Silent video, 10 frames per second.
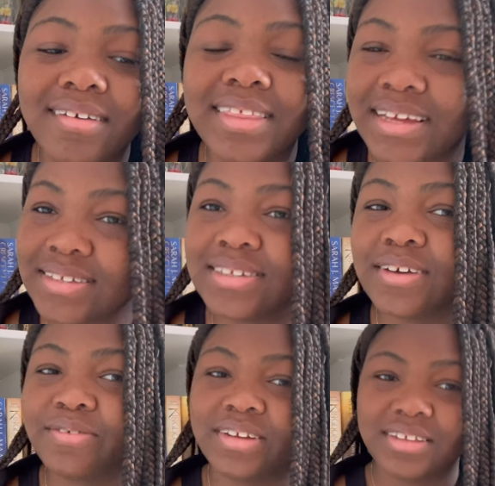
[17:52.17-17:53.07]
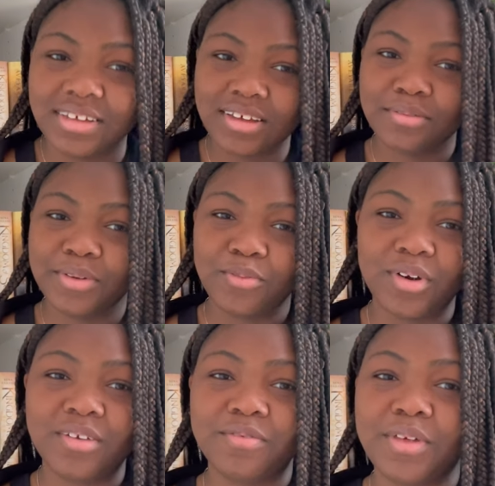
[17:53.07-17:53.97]
That's definitely going to be
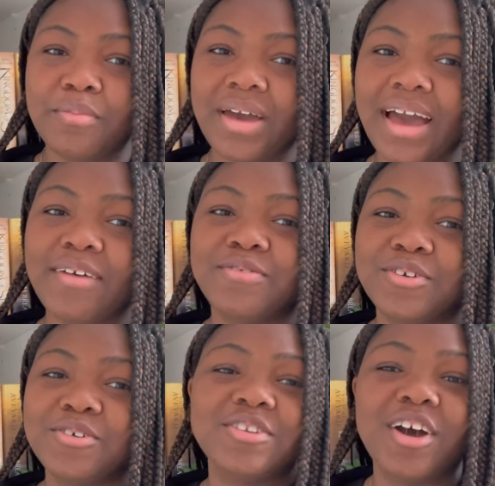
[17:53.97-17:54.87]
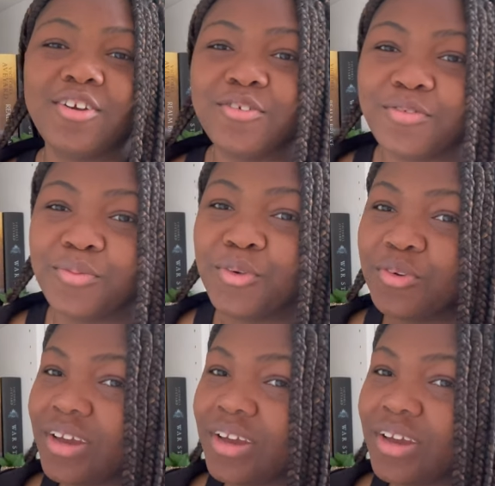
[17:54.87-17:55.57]
one of them after Daughter of the Moon